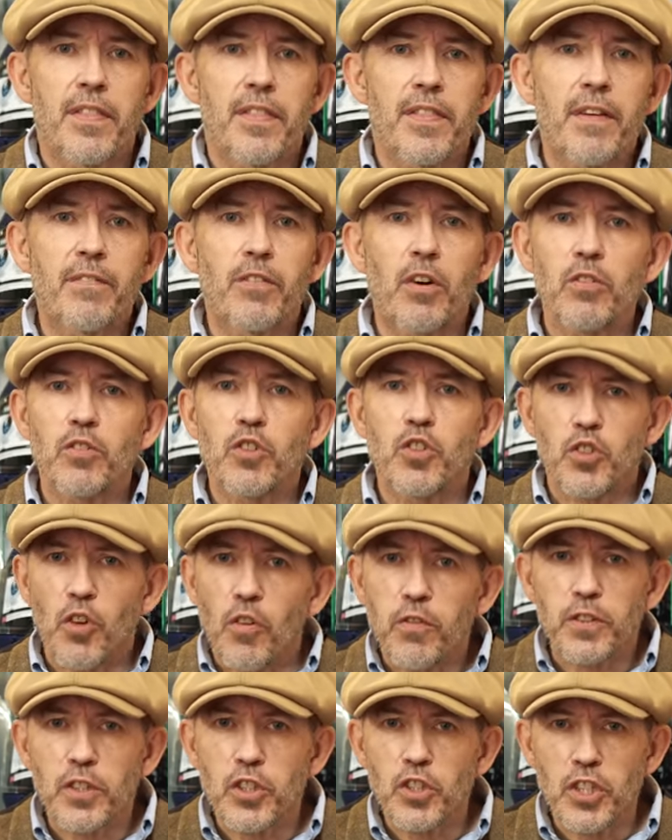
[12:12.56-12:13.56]
They've got
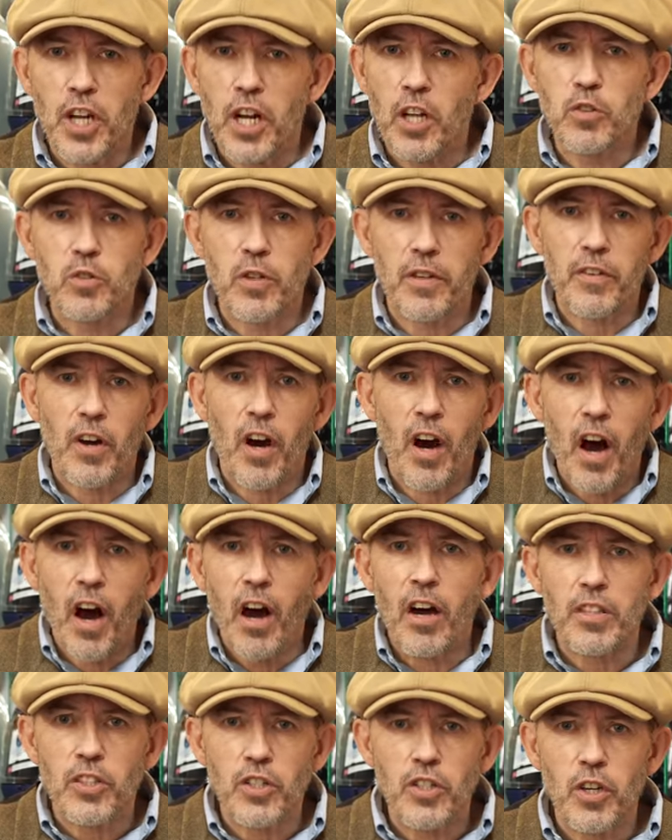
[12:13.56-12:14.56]
softer shells, so they've got
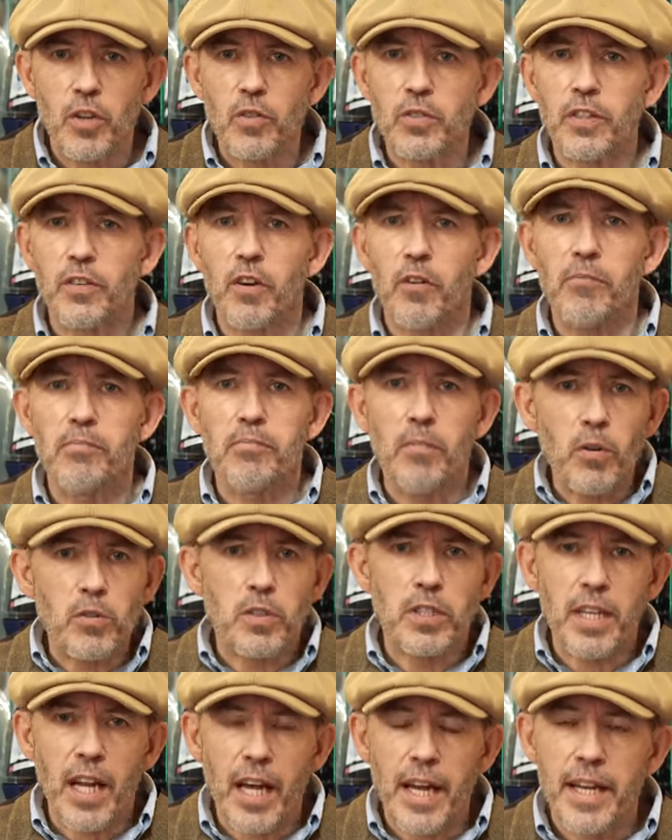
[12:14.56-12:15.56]
harder shells, they've got
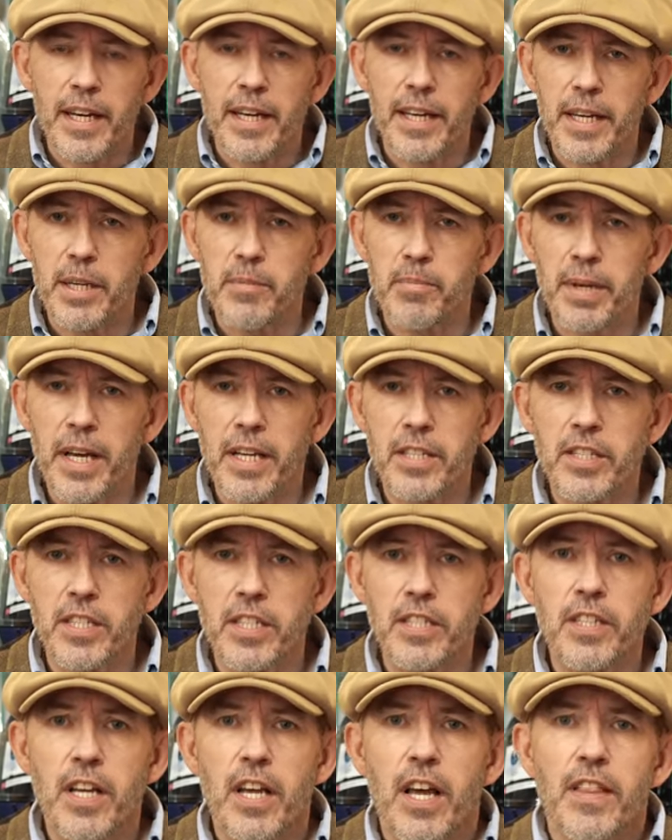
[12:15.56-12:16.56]
multi-layer
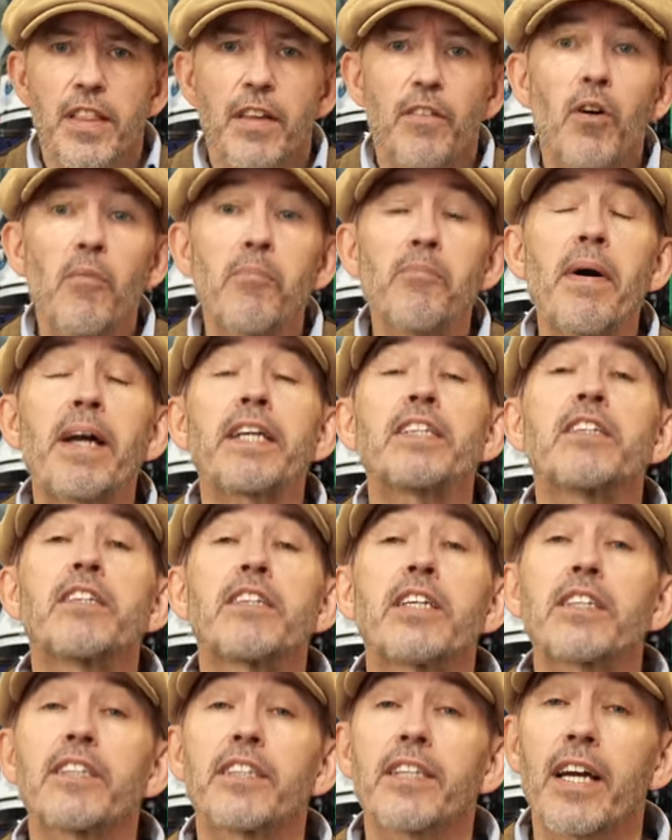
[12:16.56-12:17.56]
EPSs, they've got
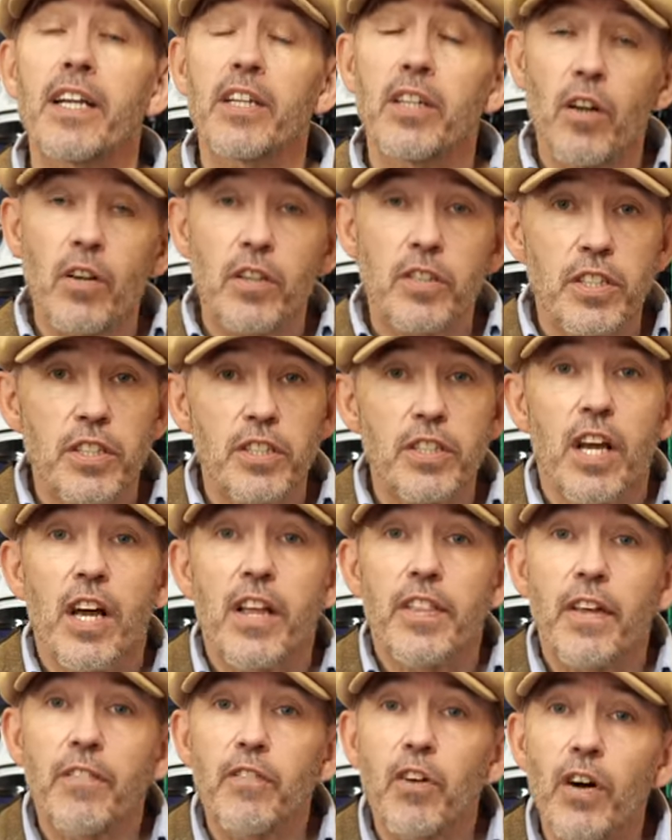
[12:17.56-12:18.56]
patented technologies,
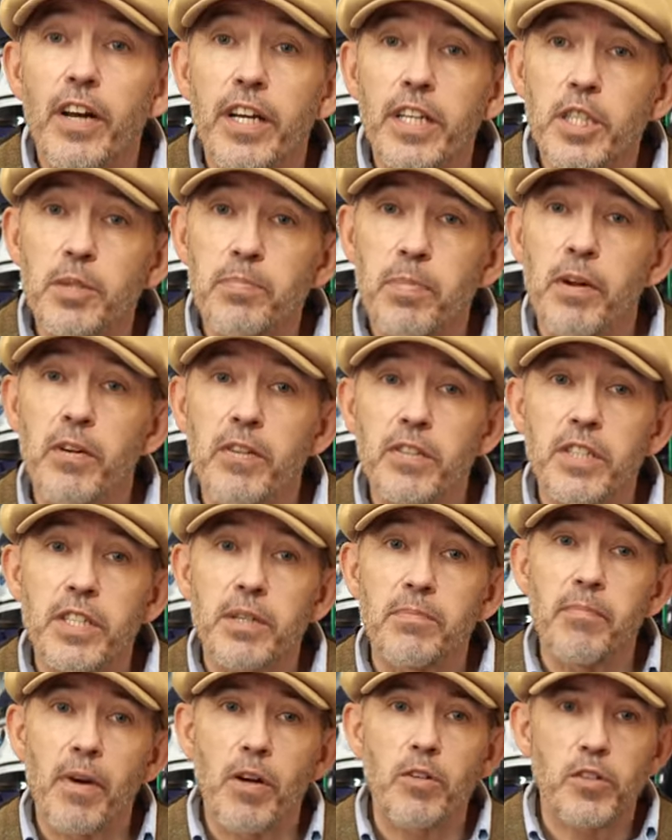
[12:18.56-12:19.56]
they've got experience
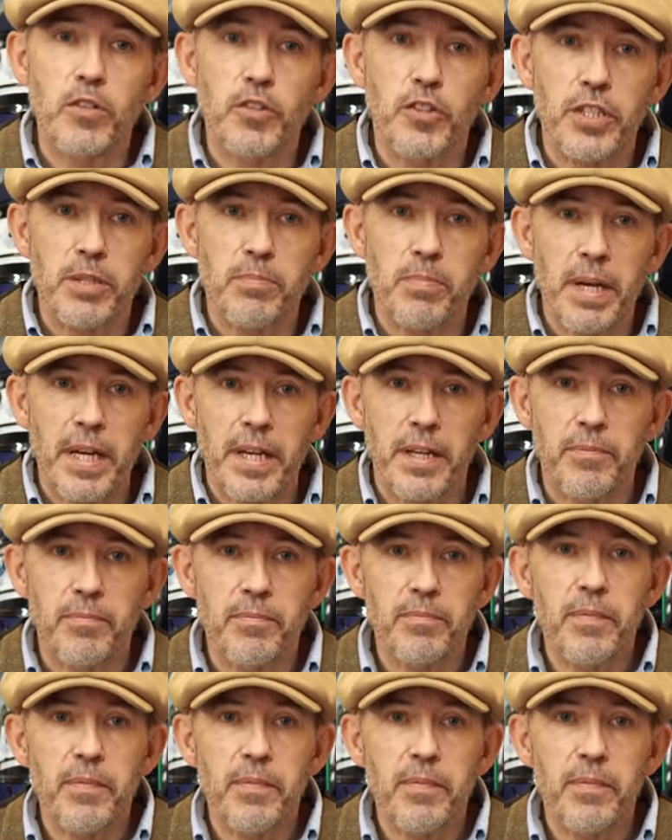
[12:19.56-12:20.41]
in MotoGP.